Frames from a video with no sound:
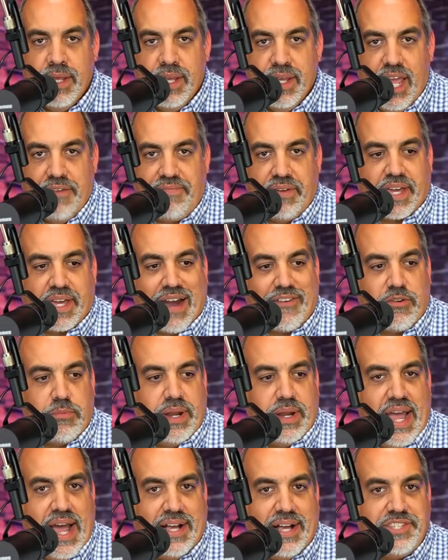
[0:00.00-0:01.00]
If the
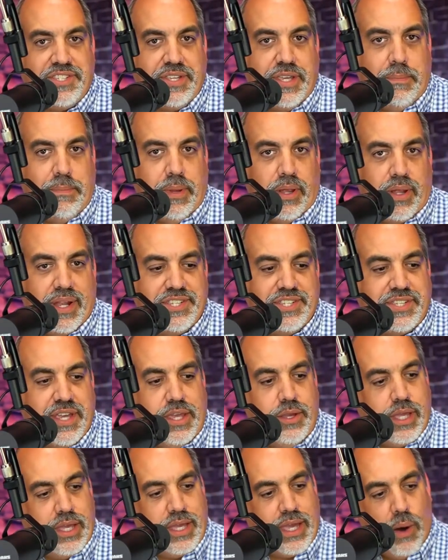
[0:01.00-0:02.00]
government has the ability to say
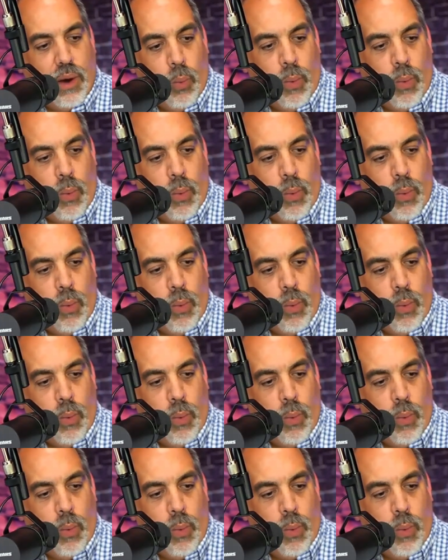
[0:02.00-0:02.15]
you can get